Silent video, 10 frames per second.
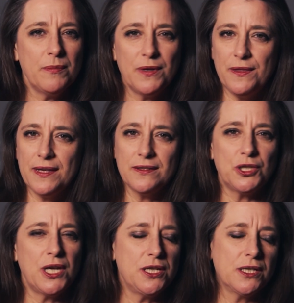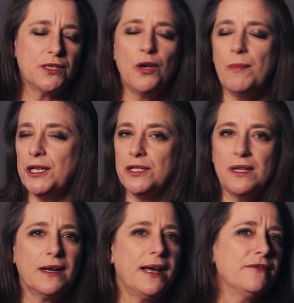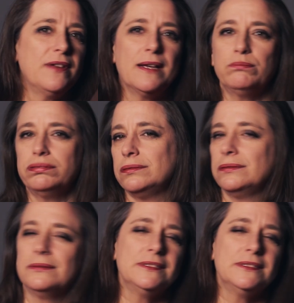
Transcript: you know, things are changing so much, they're kind of like, poof,